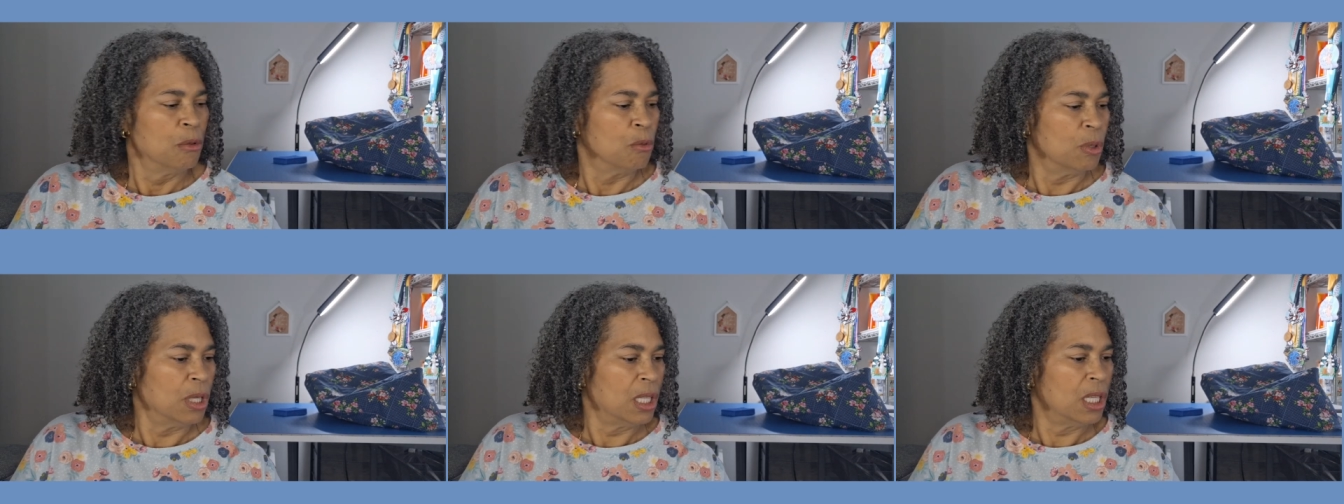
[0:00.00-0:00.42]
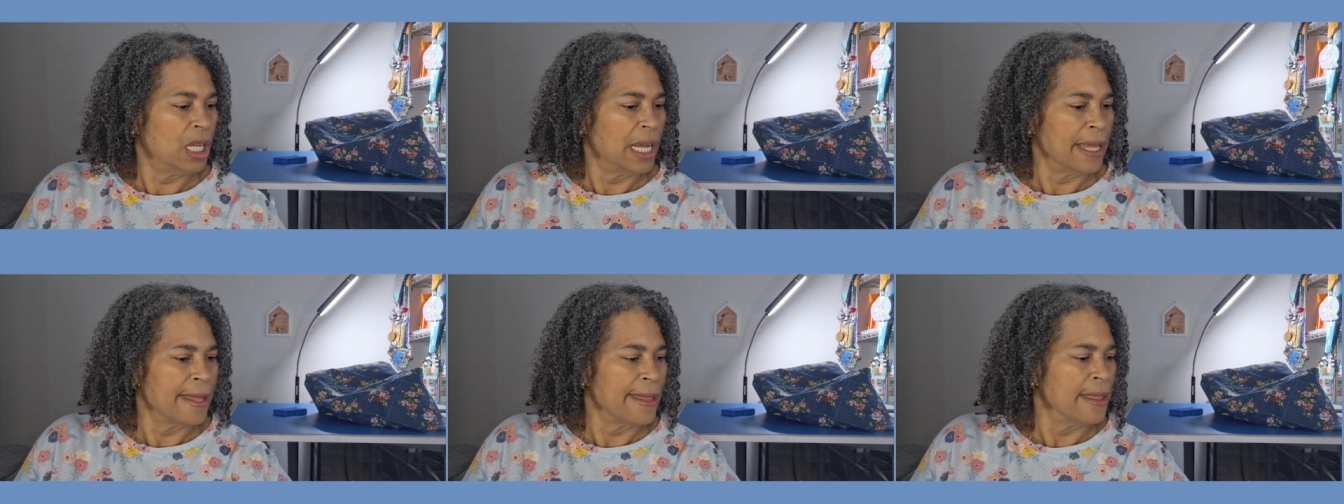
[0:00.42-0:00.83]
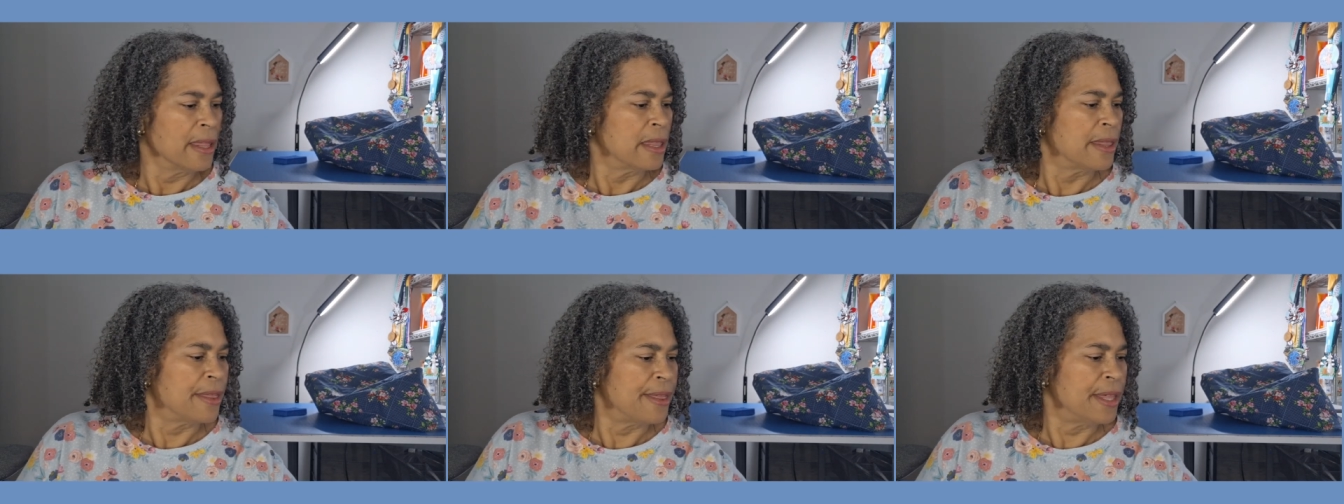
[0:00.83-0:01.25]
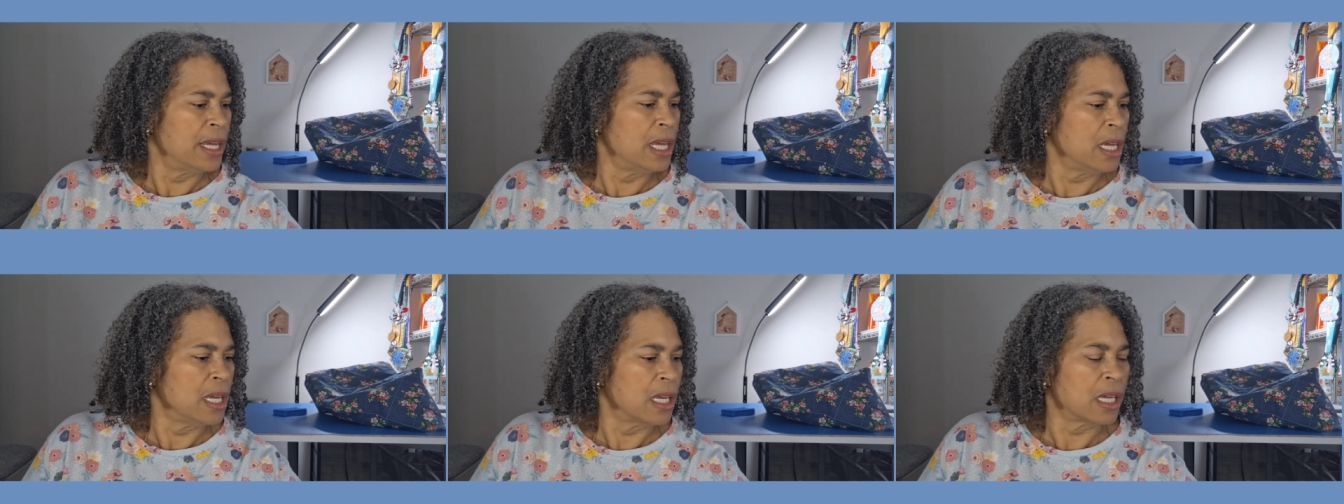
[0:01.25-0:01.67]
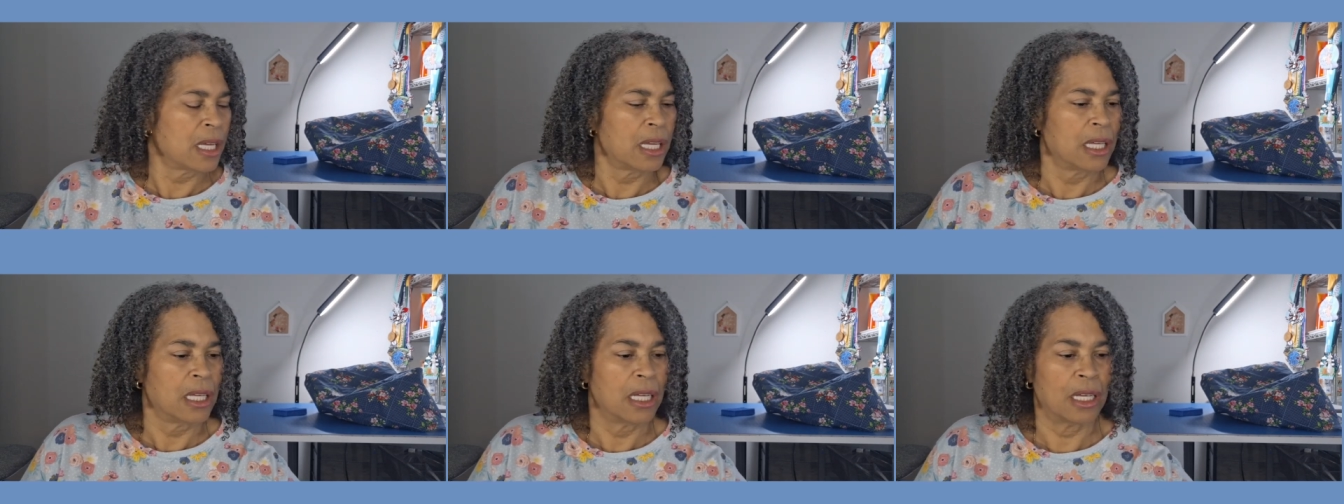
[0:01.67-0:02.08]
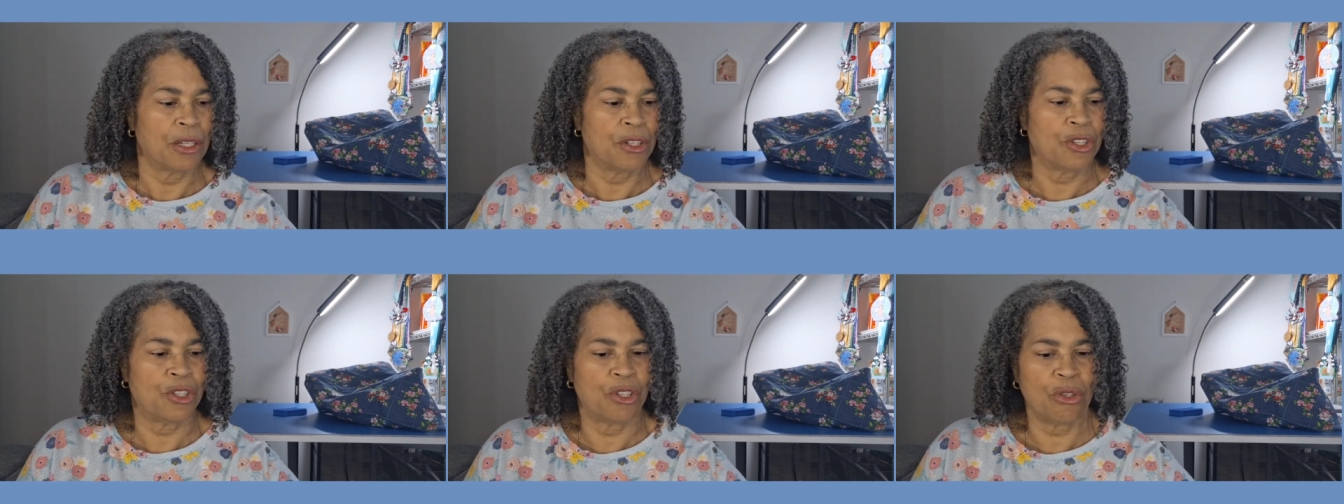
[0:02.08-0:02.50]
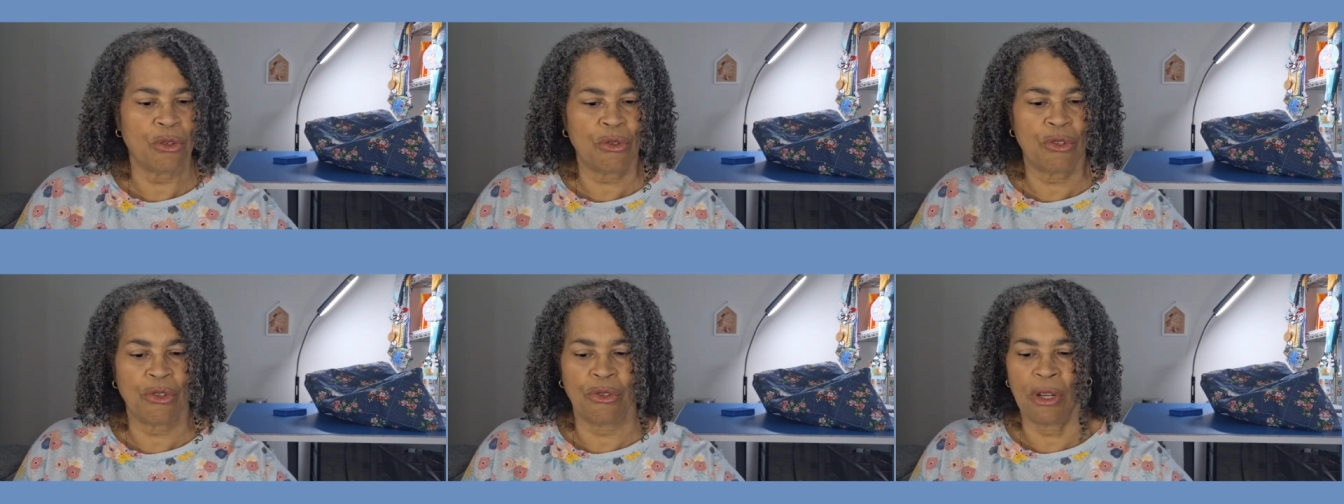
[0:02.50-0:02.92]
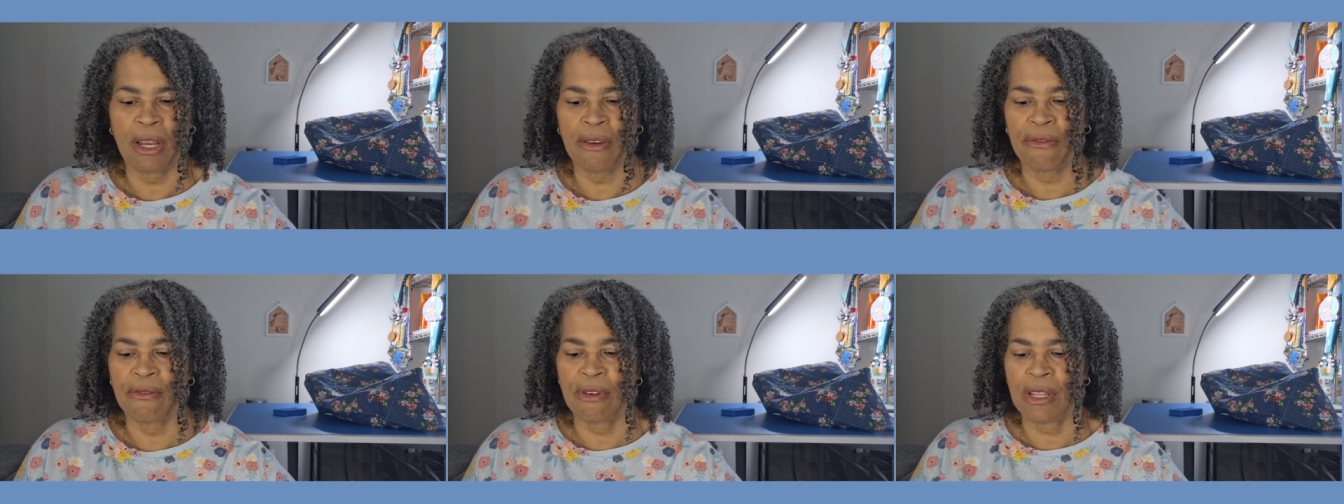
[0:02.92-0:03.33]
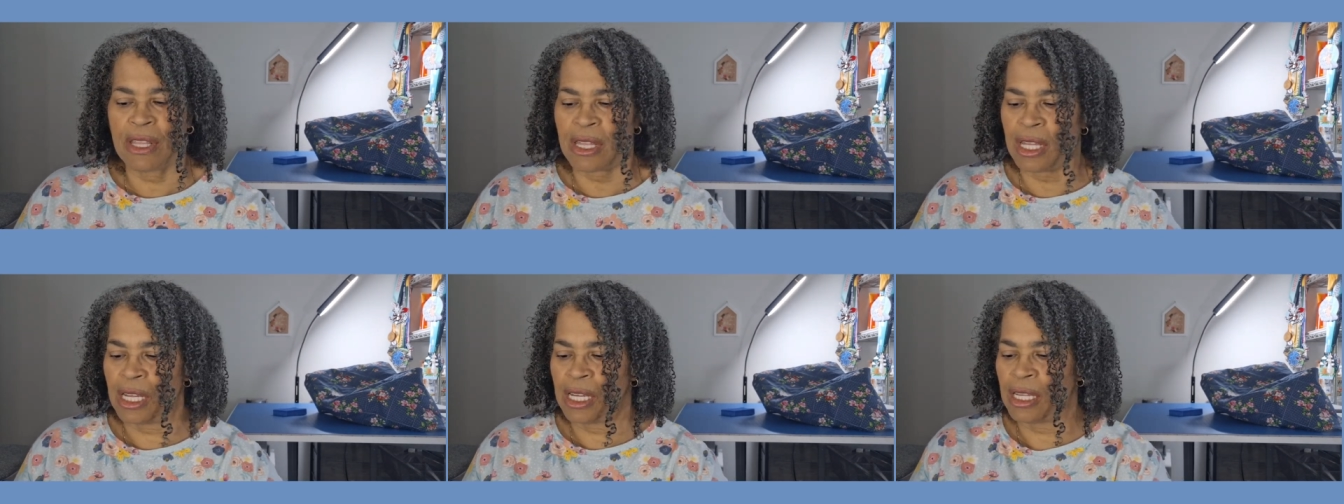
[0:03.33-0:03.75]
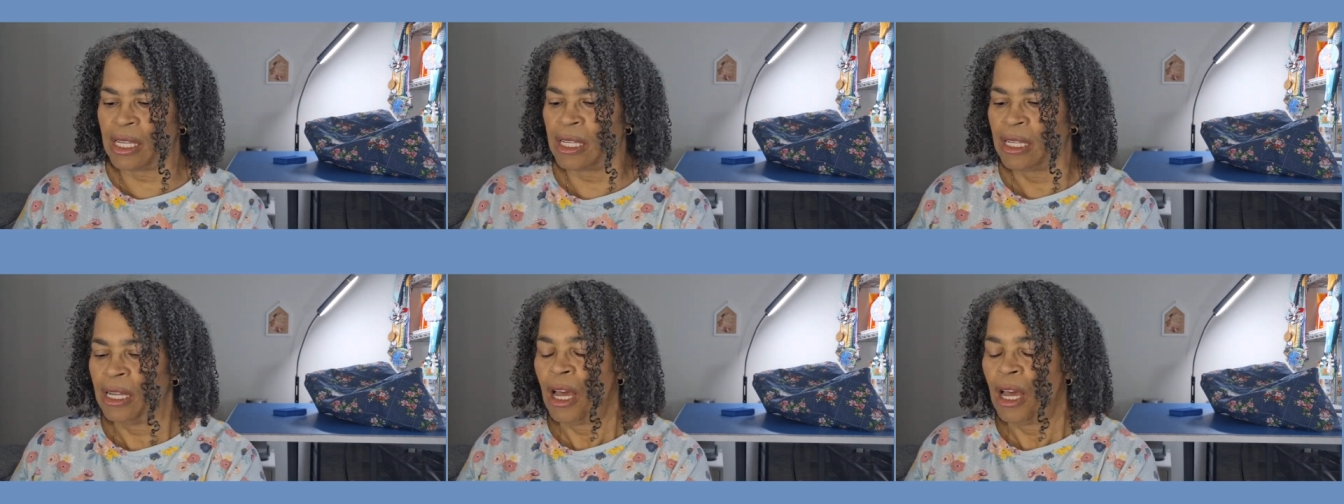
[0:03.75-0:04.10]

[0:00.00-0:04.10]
Well, I think I showed you everything.